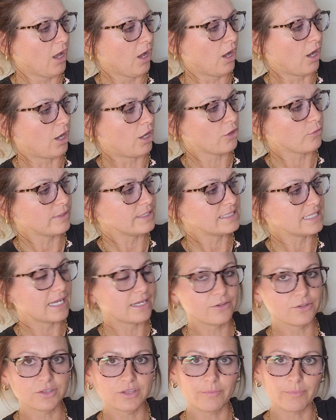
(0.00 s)
All the way down
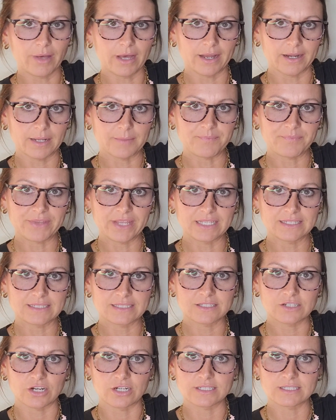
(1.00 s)
here at the bottom
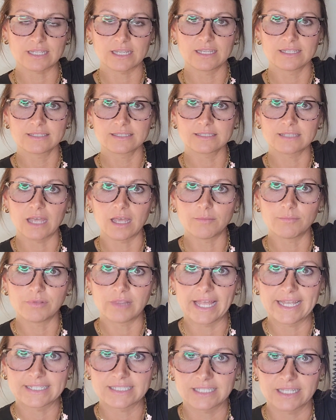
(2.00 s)
starts
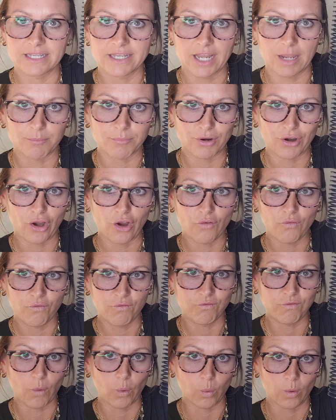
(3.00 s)
sub-lesson number
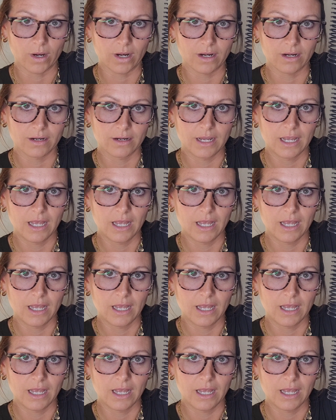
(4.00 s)
4.